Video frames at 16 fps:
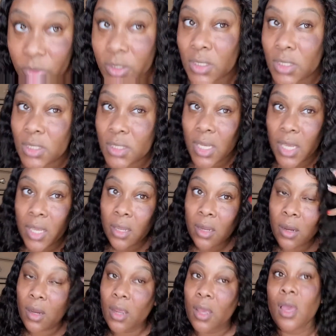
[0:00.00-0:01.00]
with this
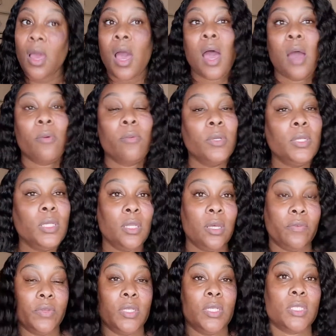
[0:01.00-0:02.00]
hair. I'm really
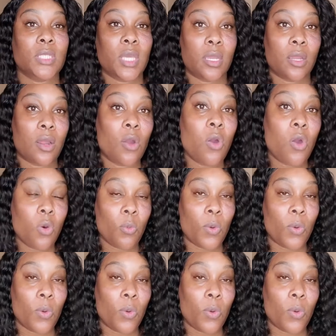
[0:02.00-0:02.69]
loving this hair.